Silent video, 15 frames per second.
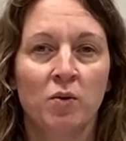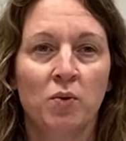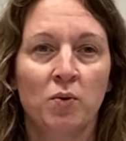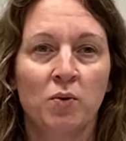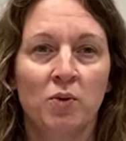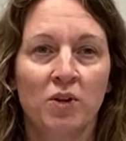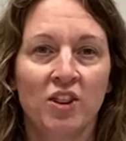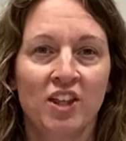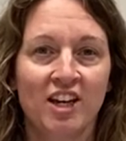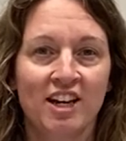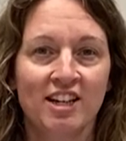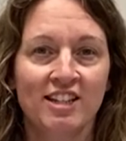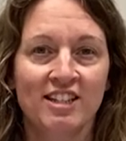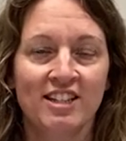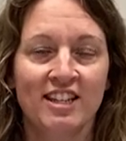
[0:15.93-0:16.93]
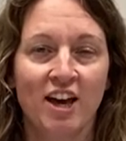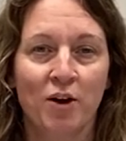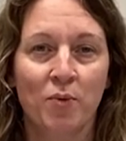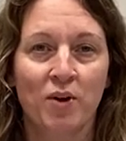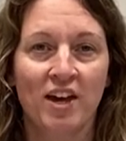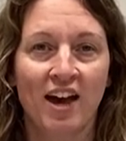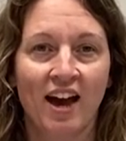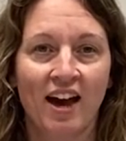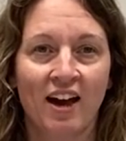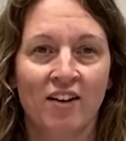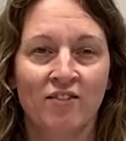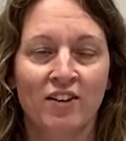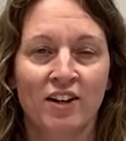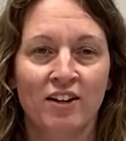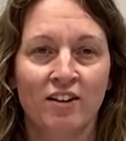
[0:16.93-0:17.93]
cool things that we
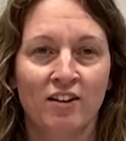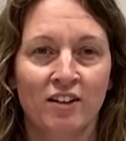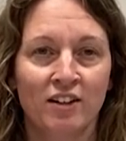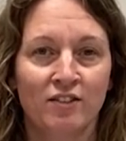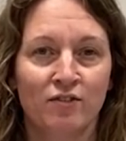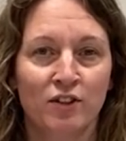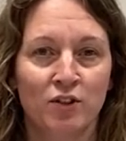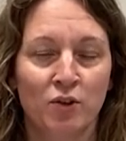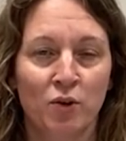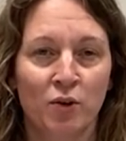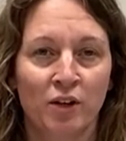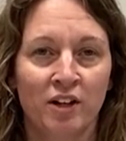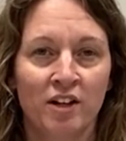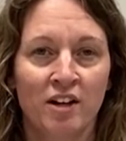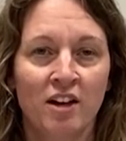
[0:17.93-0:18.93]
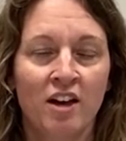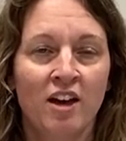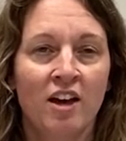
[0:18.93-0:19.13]
have in our inventory.